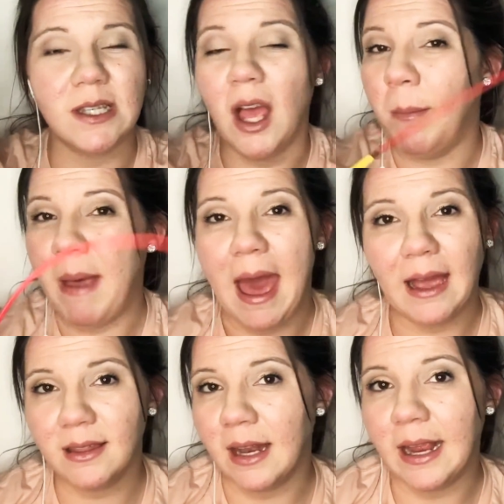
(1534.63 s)
a
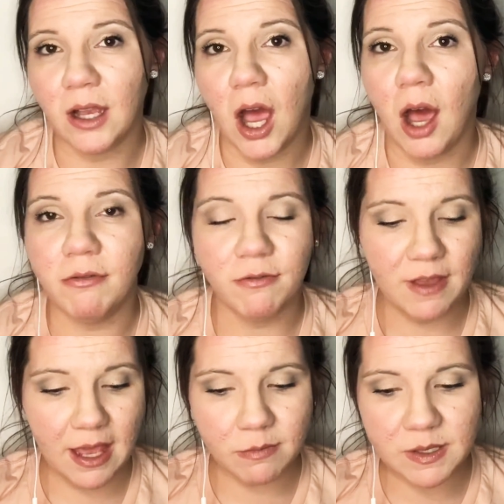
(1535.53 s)
pack that I got off of
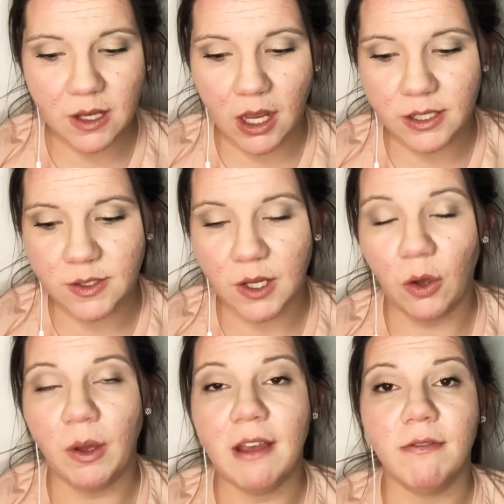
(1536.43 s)
Amazon. So if,